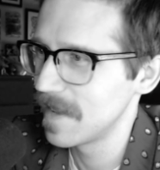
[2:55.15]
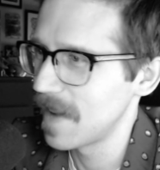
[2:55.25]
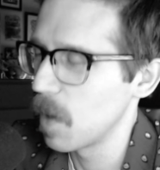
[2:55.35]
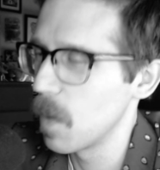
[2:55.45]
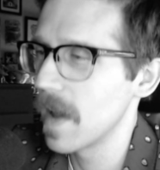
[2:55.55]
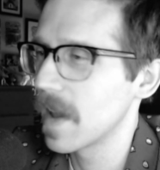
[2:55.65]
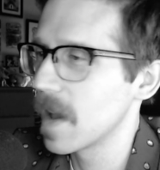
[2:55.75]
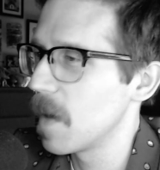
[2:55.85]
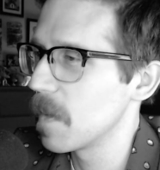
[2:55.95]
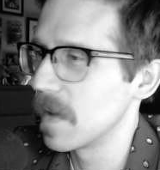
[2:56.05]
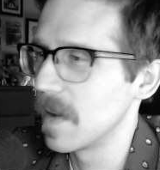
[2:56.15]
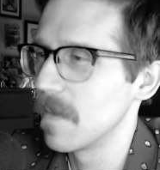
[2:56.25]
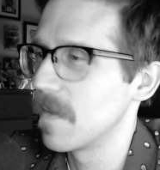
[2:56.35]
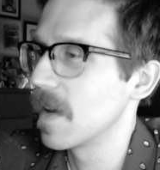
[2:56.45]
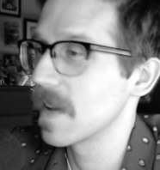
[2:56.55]
I wake up and I'm
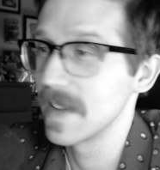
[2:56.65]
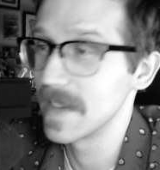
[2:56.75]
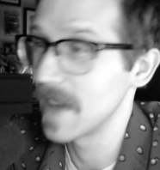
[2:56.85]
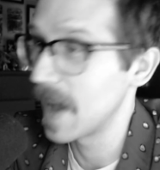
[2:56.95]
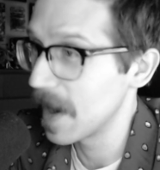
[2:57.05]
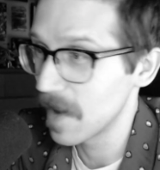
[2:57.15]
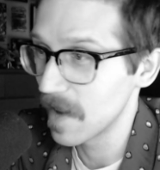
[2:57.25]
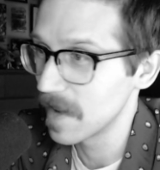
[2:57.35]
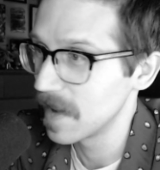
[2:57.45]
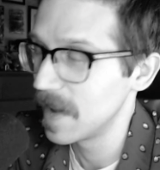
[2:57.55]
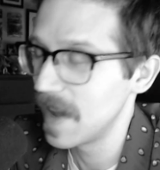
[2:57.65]
fucking tired.